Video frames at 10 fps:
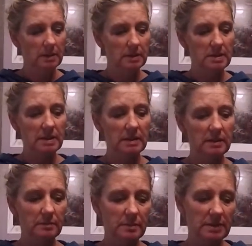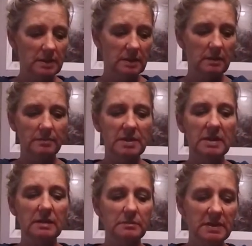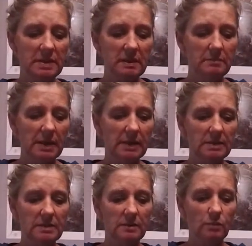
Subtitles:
DMC makes